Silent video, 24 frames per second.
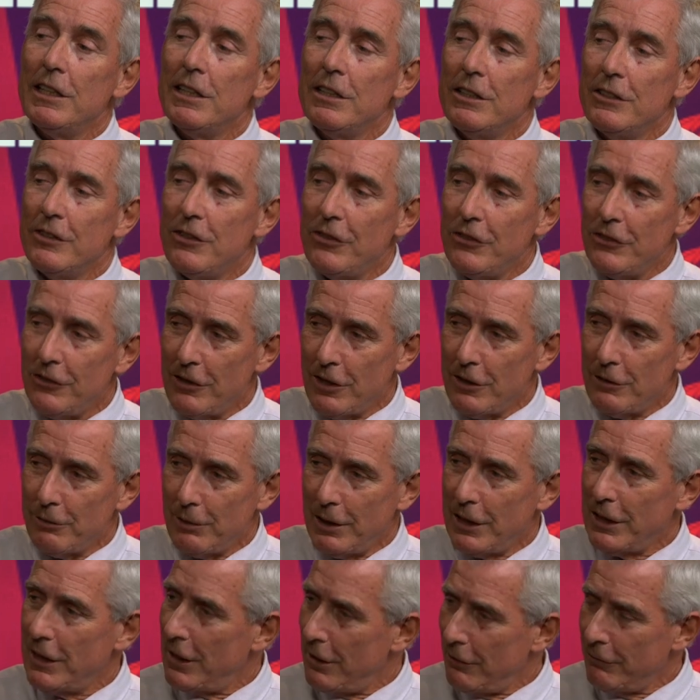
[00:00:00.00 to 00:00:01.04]

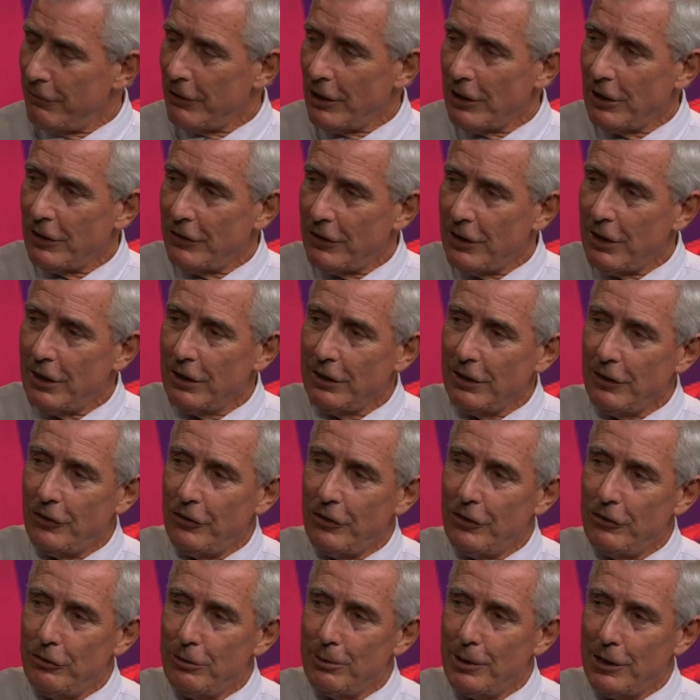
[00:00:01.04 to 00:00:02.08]
considering how volatile the
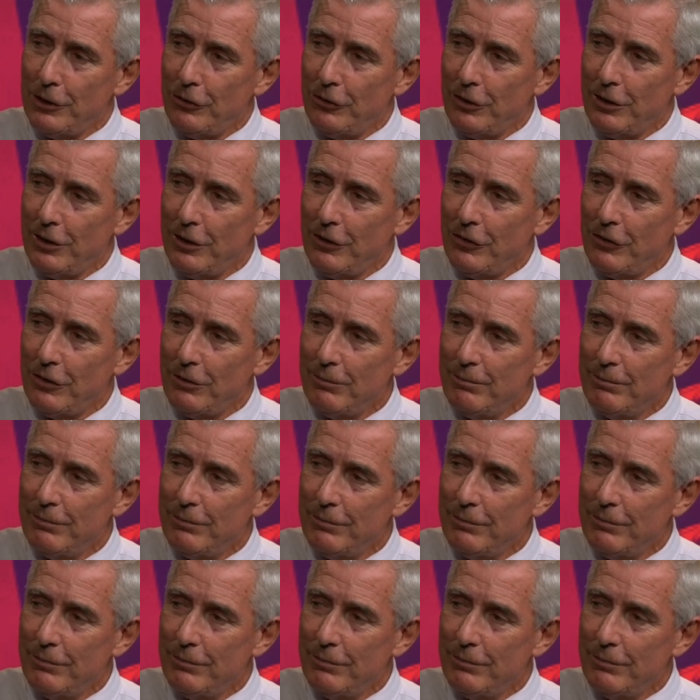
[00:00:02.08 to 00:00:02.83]
situation is.